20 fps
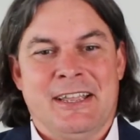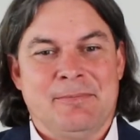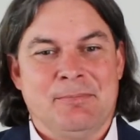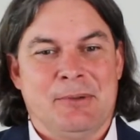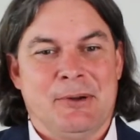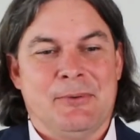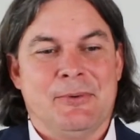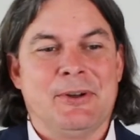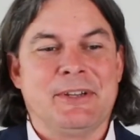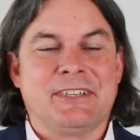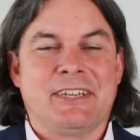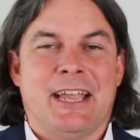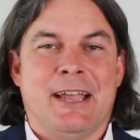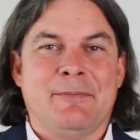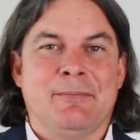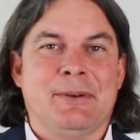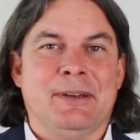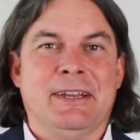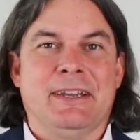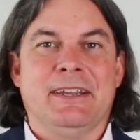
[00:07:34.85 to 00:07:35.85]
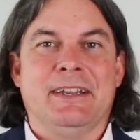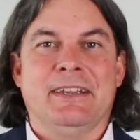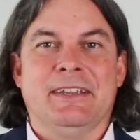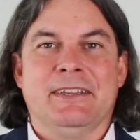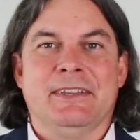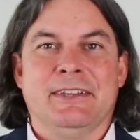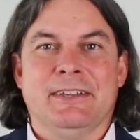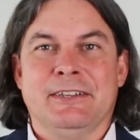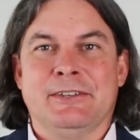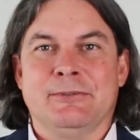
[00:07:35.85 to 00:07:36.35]
But what's happening
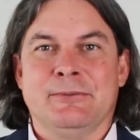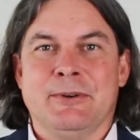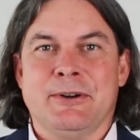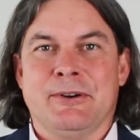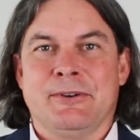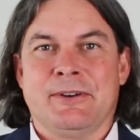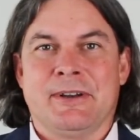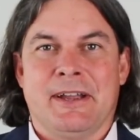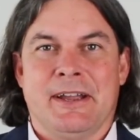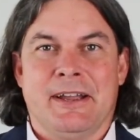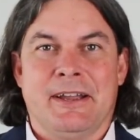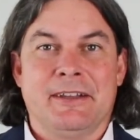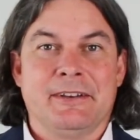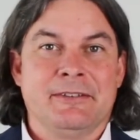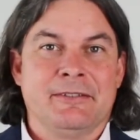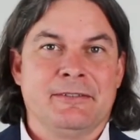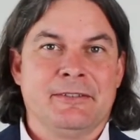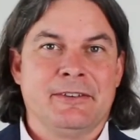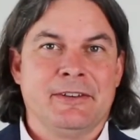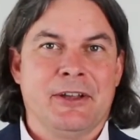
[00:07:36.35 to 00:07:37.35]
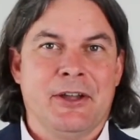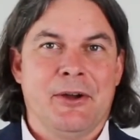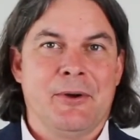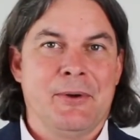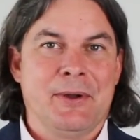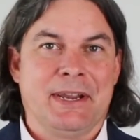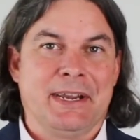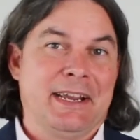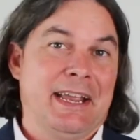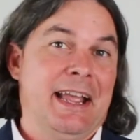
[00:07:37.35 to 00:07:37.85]
is we are not
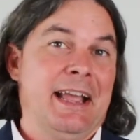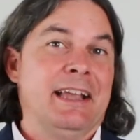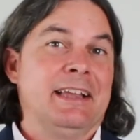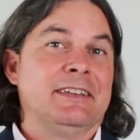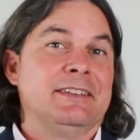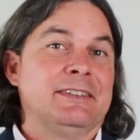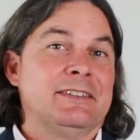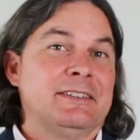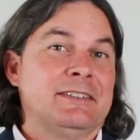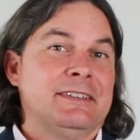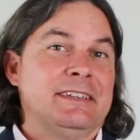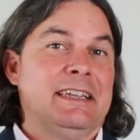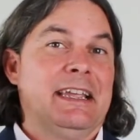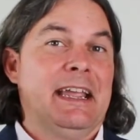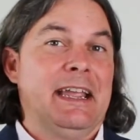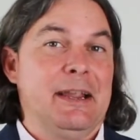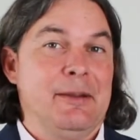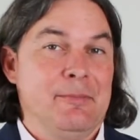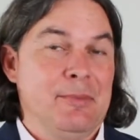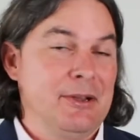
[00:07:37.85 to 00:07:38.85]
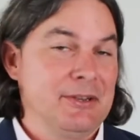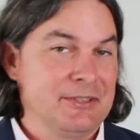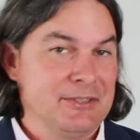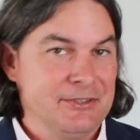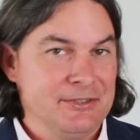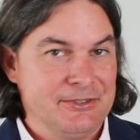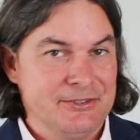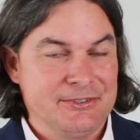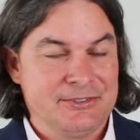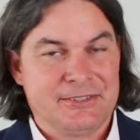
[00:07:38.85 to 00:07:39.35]
going as
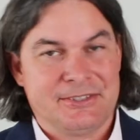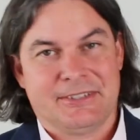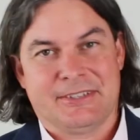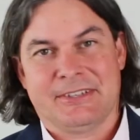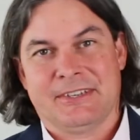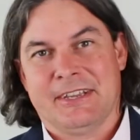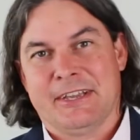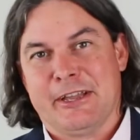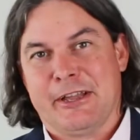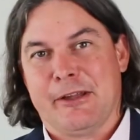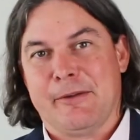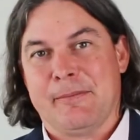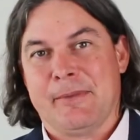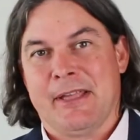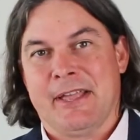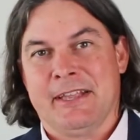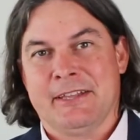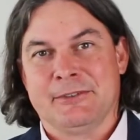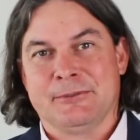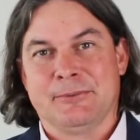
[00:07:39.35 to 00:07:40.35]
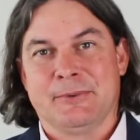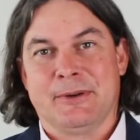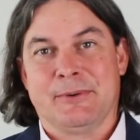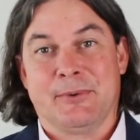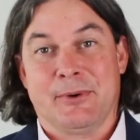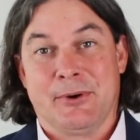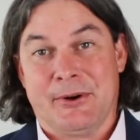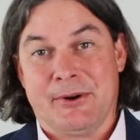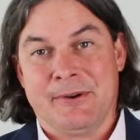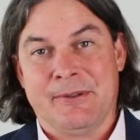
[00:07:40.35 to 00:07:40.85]
gangbusters um, as we
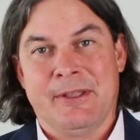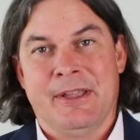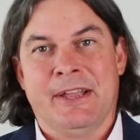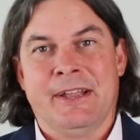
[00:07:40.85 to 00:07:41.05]
were.